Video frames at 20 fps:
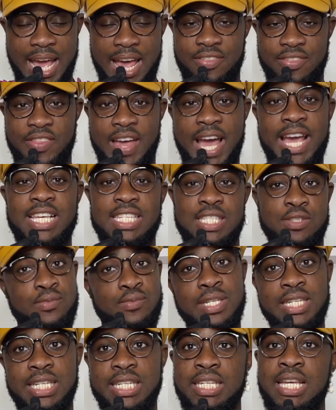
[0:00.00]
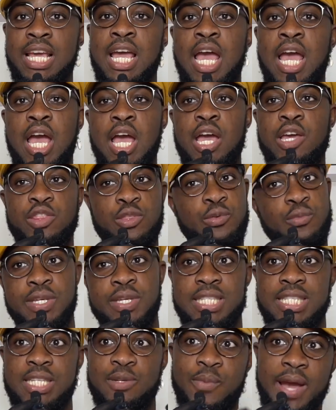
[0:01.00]
And that is really the
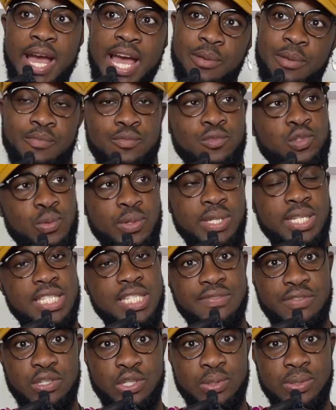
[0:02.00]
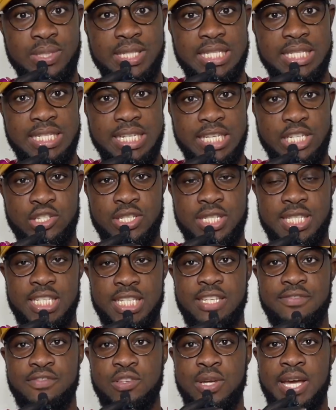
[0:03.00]
reason why I'm doing this video today, just to
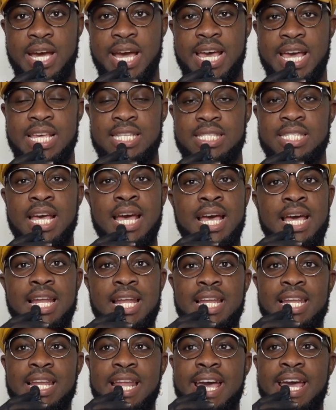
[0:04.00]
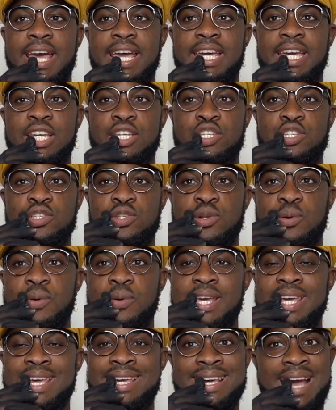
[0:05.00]
give you guys like
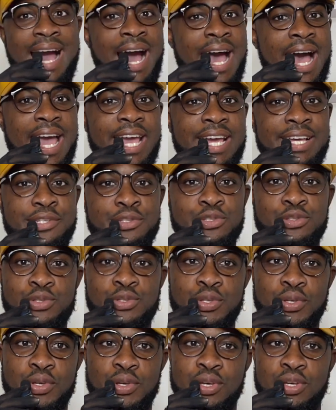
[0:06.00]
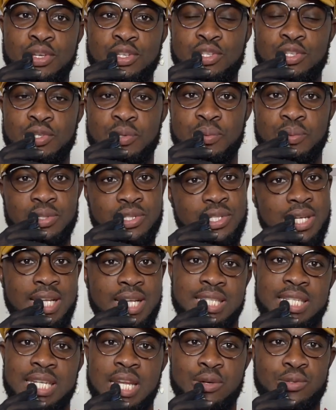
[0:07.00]
a guide to
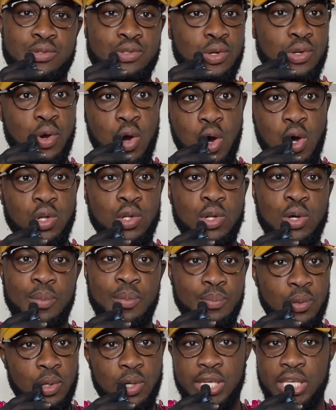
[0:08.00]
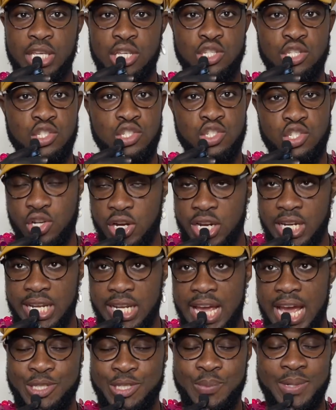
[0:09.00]
starting out your color blocking
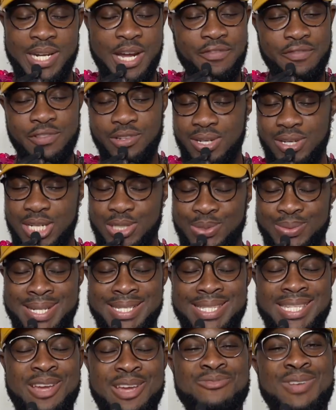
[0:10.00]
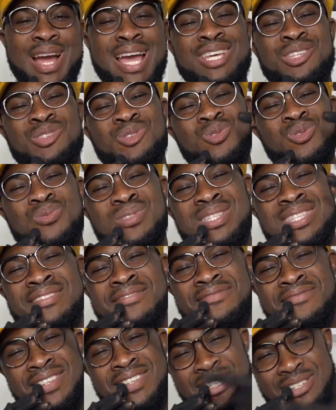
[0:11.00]
journey. So without further ado, let's get right into the
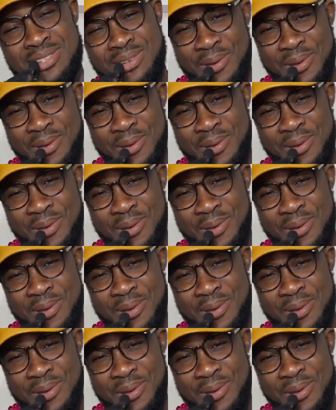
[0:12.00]
video.